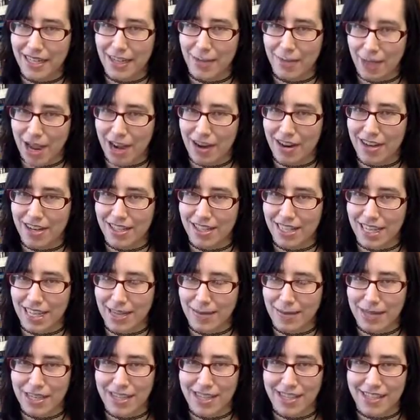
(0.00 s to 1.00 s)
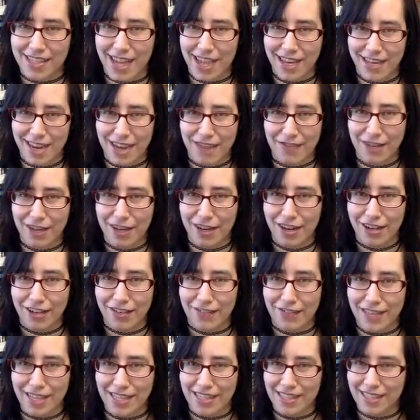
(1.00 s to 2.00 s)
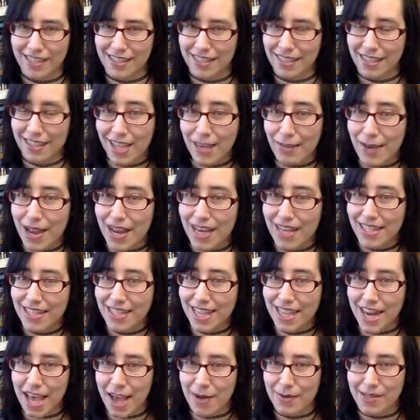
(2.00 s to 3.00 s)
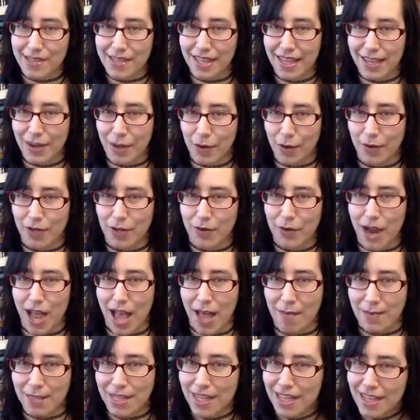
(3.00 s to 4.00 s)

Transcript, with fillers: apparently, because I had never heard of it until I read it and I was like, holy crap.